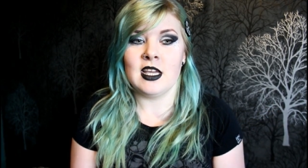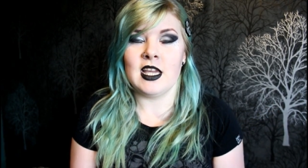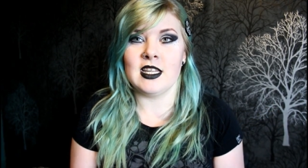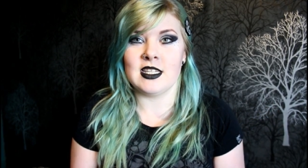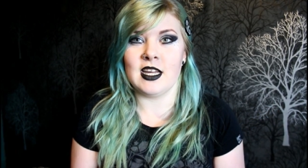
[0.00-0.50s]

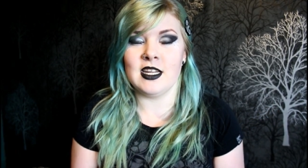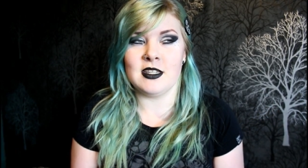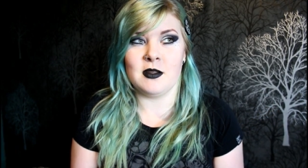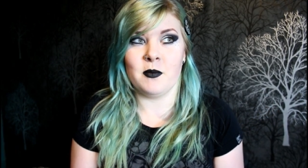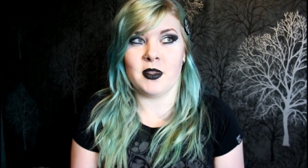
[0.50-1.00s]
It's an
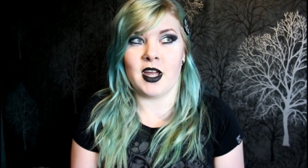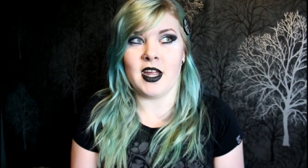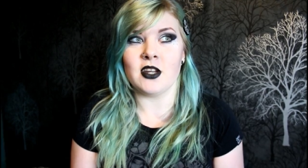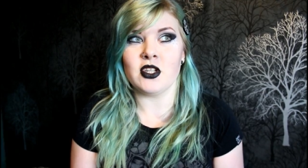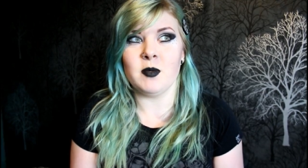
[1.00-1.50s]
item that I
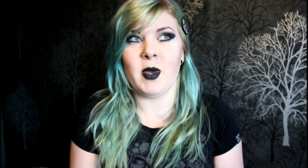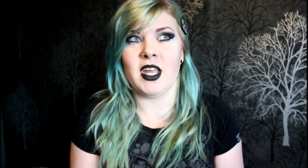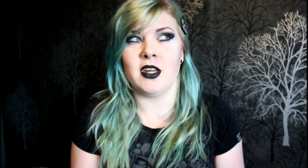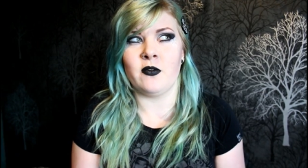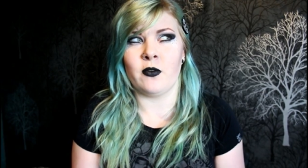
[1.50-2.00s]
actually
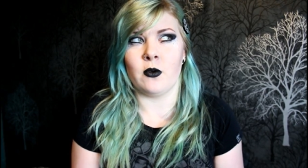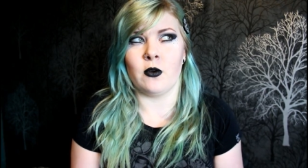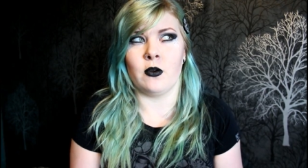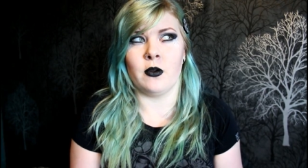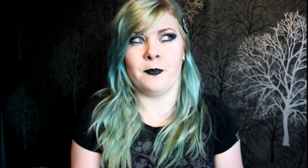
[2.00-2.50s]
paid
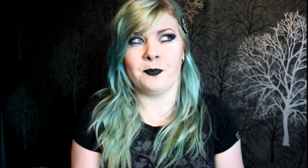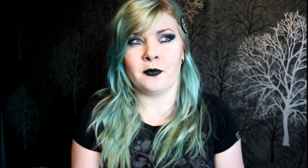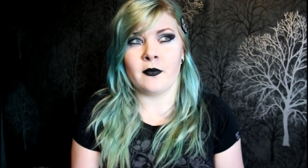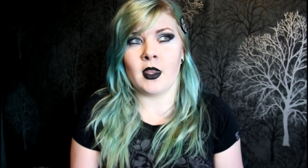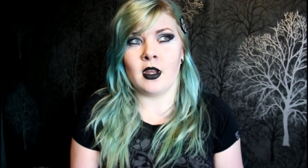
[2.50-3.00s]
for
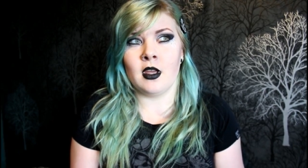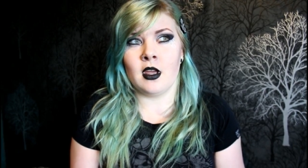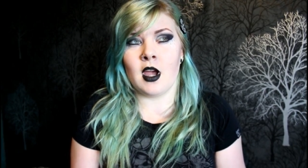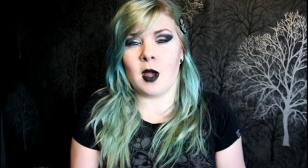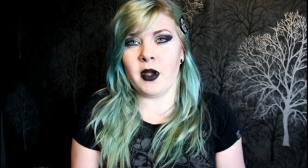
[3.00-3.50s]

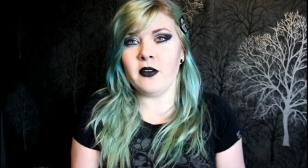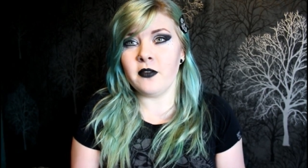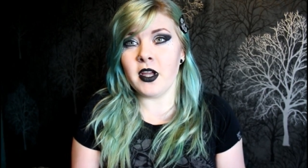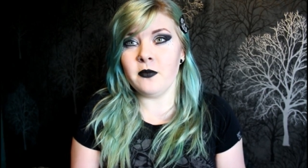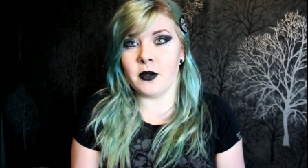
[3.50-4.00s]
about
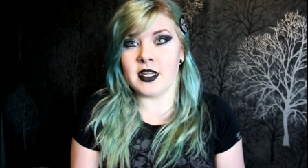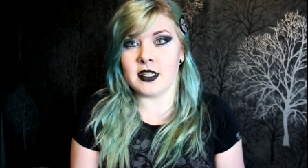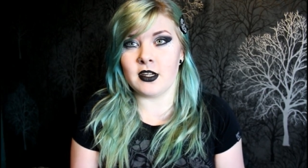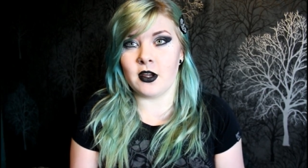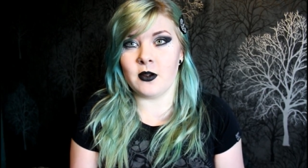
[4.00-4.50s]
5 weeks
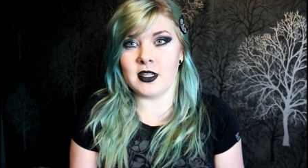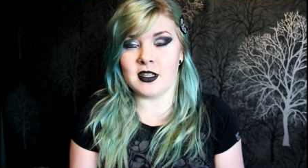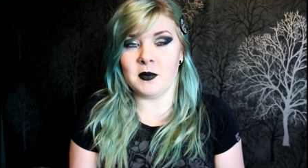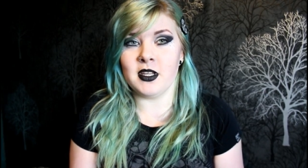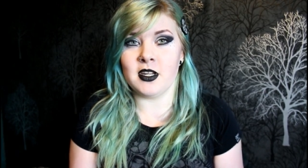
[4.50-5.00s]
ago. It's
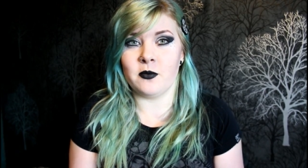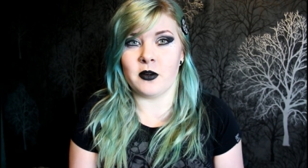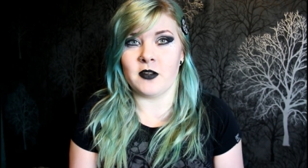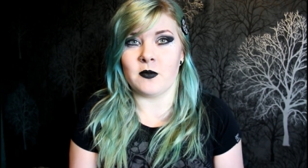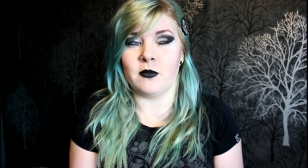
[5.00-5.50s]
something that I've
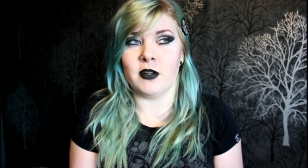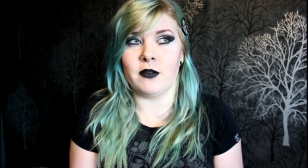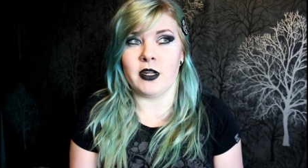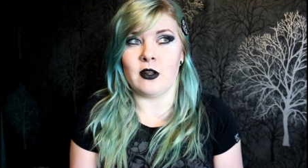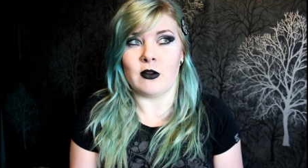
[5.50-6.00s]
wanted for a really,
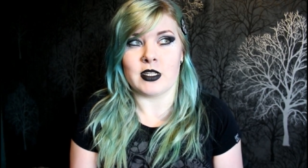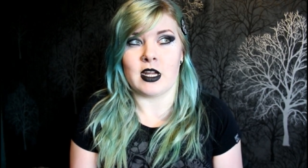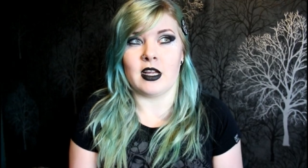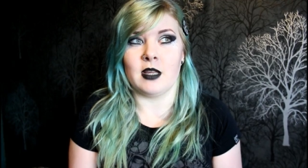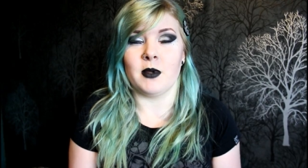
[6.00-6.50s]
really long
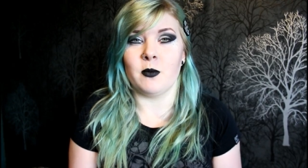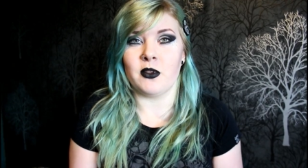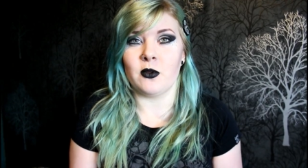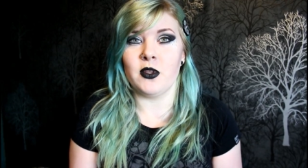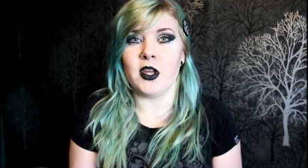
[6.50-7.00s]
time, and
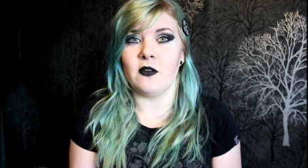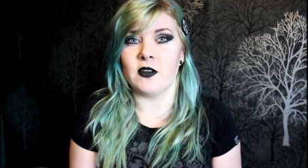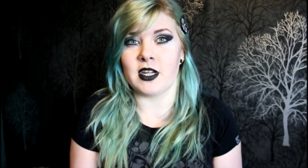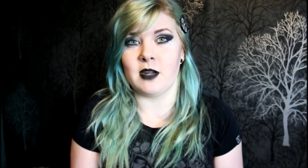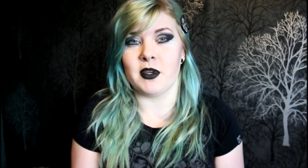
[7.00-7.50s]
with all the
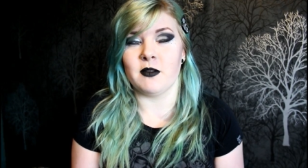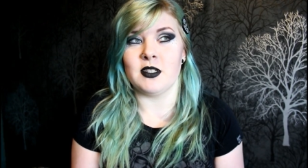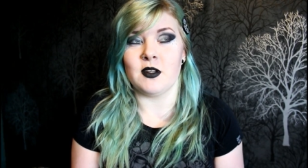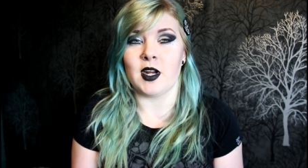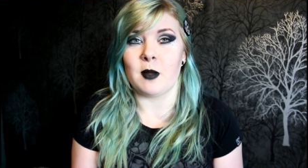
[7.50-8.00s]
overtime that I was
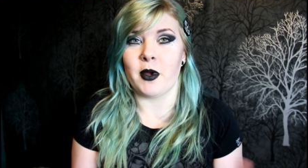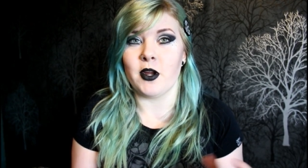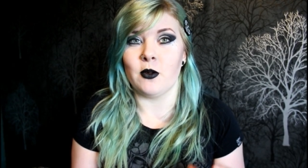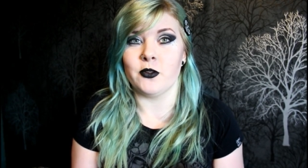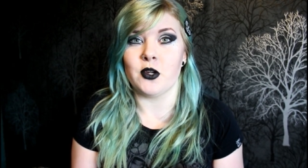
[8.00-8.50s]
doing in my
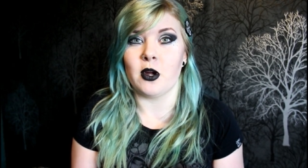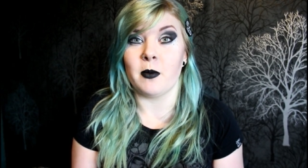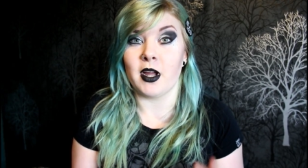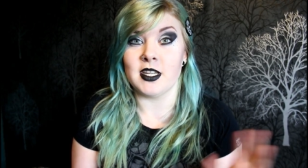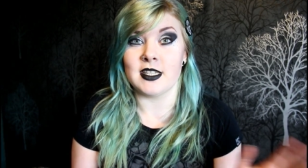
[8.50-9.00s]
old job,
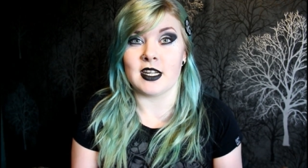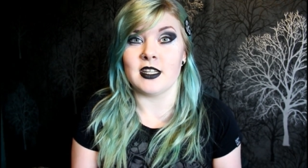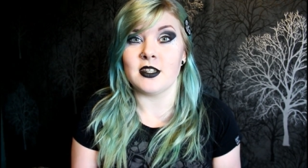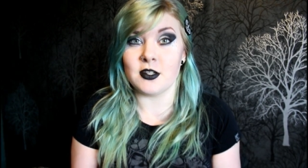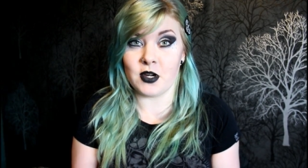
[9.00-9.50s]
I
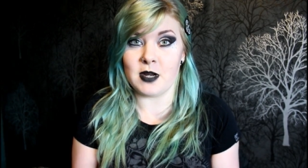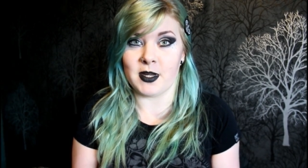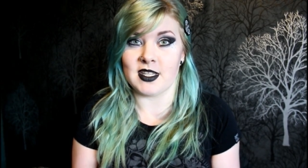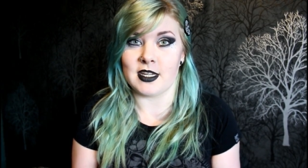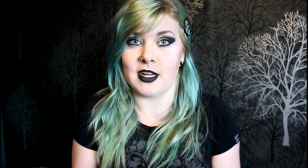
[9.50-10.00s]
decided to treat
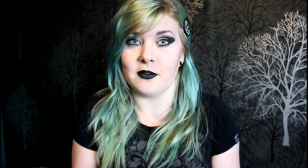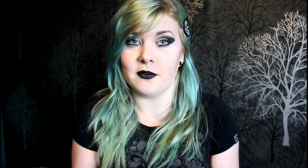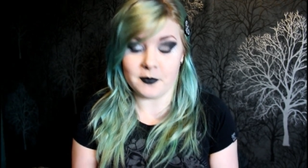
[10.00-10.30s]
myself.